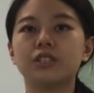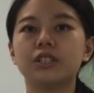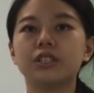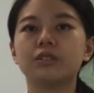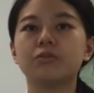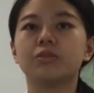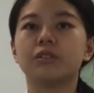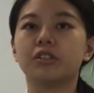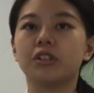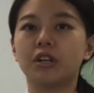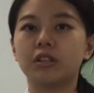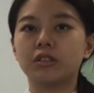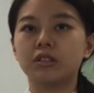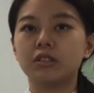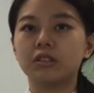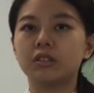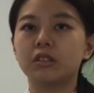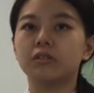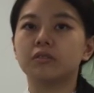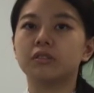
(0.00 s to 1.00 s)
as
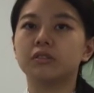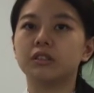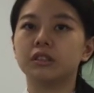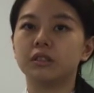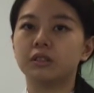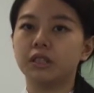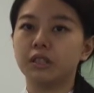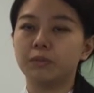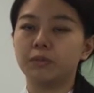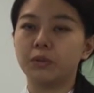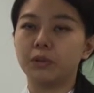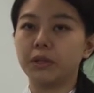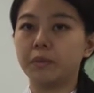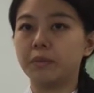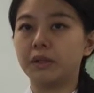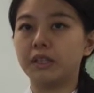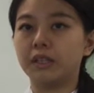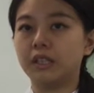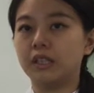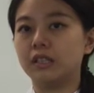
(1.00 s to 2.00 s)
redundancy and
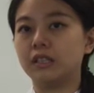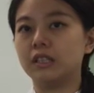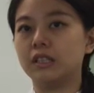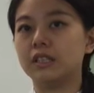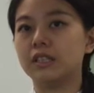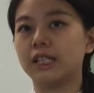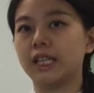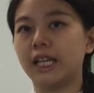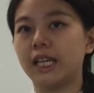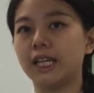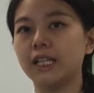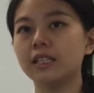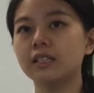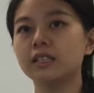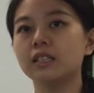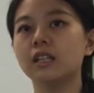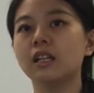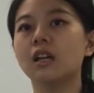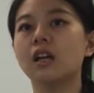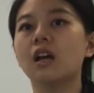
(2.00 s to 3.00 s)
redeployment in this case,